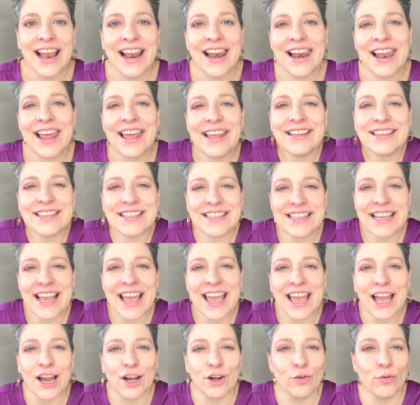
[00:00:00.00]
Let's
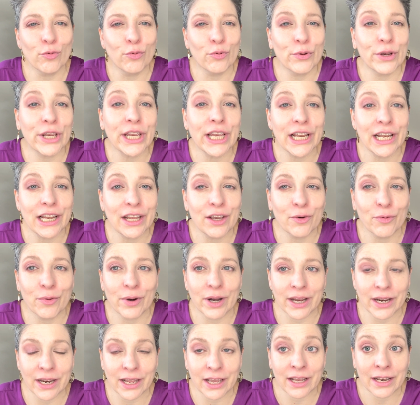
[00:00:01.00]
say I really
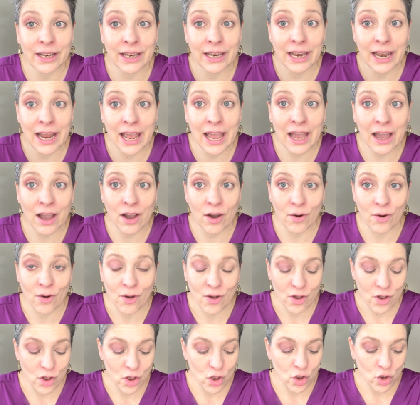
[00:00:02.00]
wanted
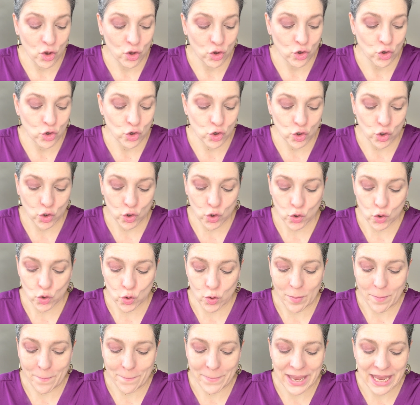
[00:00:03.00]
now
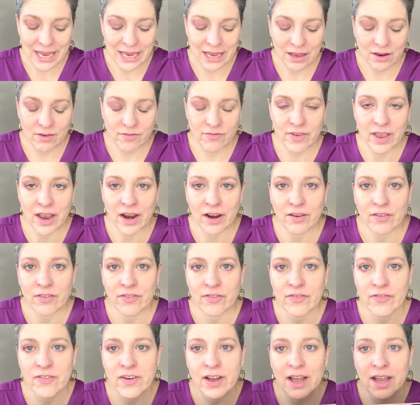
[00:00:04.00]
to make it very
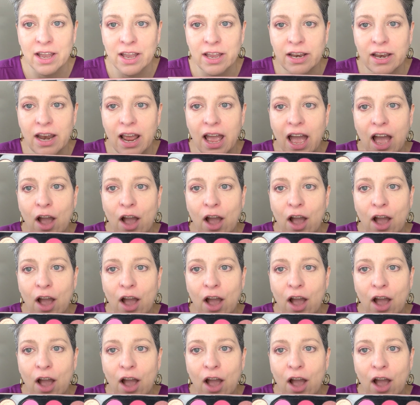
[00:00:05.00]
fun.